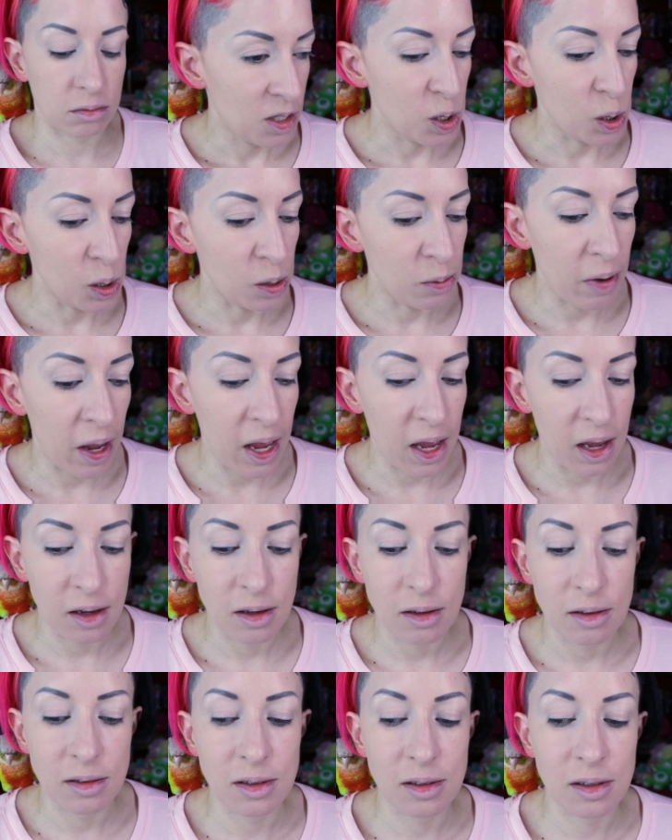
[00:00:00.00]
Doing my,
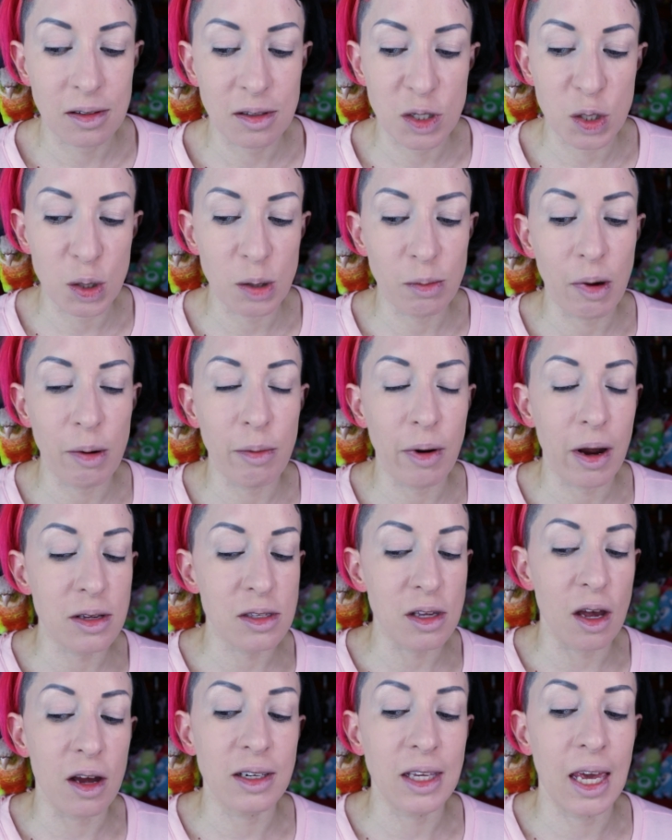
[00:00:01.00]
doing my
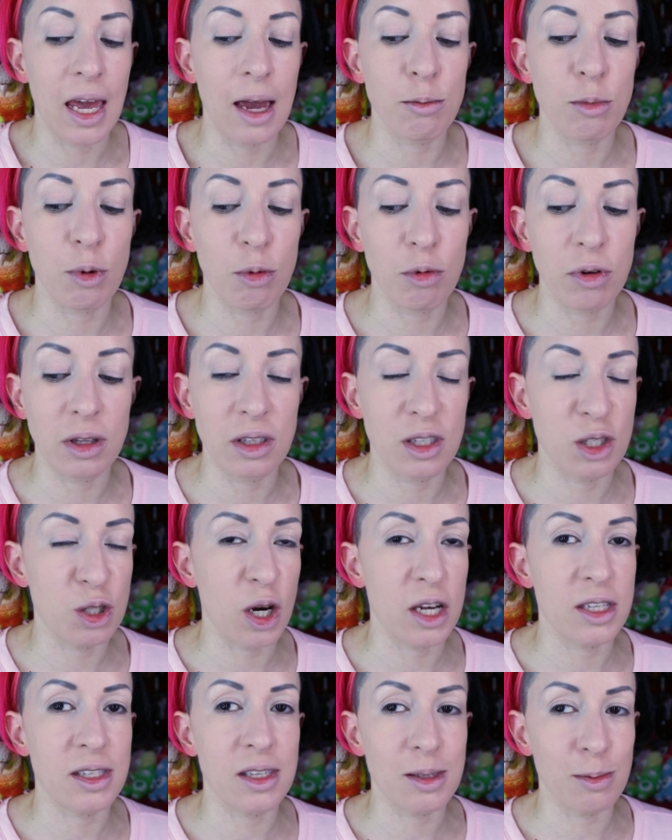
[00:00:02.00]
brows on camera really
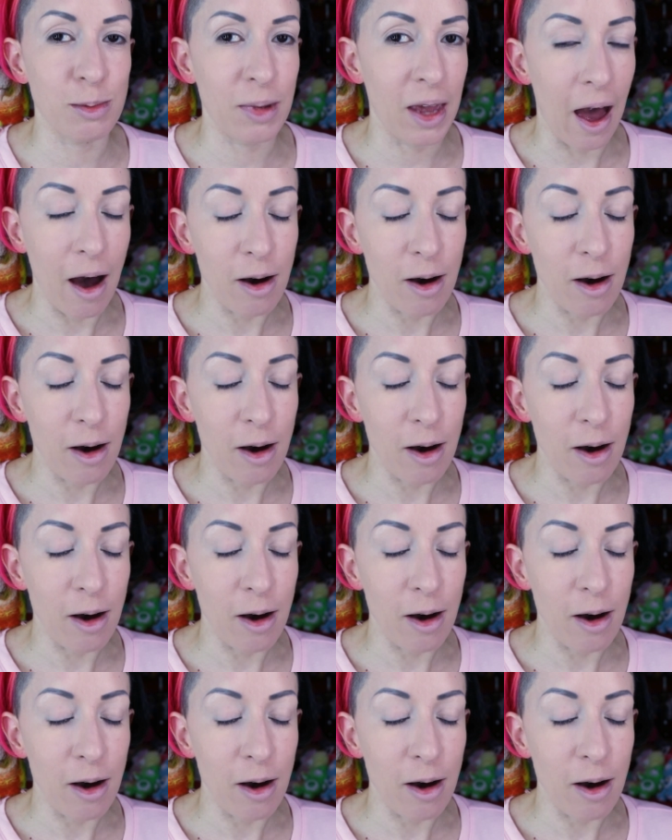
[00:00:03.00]
stresses me